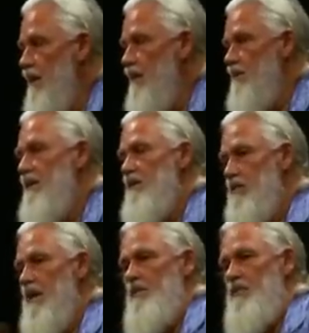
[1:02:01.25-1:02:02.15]
and here's
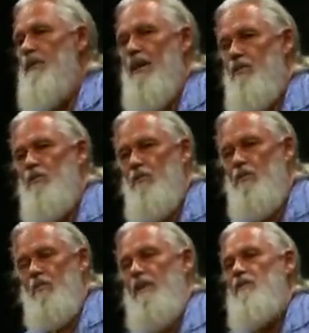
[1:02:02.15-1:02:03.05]
how you get to his
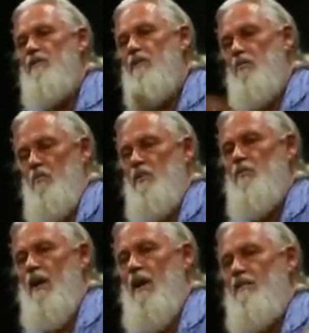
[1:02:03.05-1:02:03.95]
place. You go to
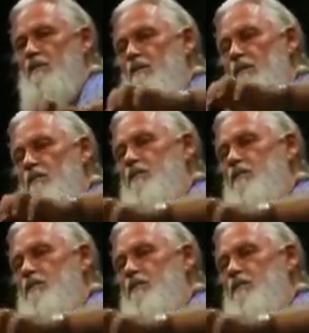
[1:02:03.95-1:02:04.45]
Madras, and then you